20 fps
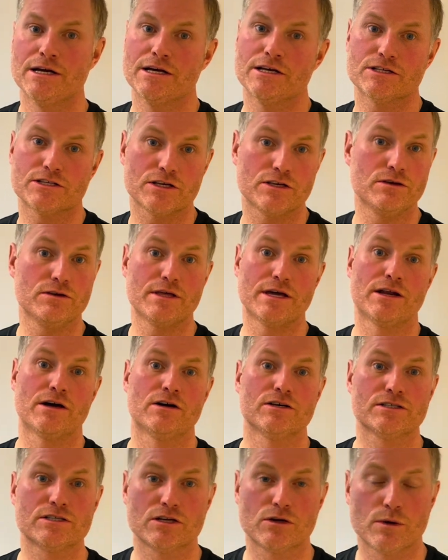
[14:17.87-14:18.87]
So you then
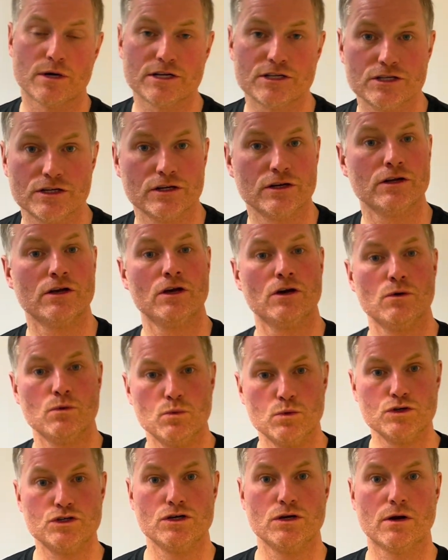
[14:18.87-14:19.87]
ask the question,
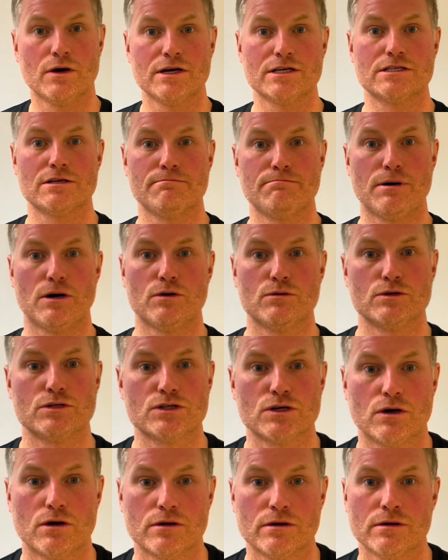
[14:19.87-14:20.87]
would you like to
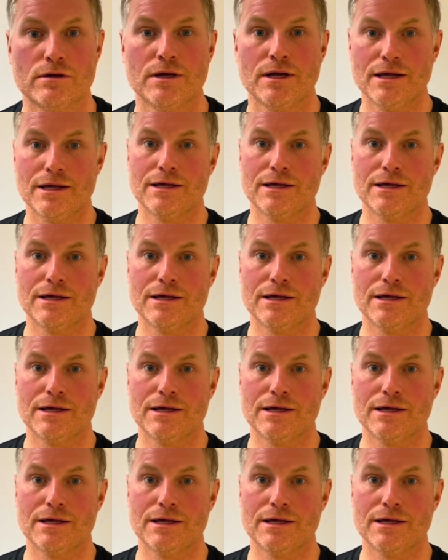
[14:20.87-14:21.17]
bolt on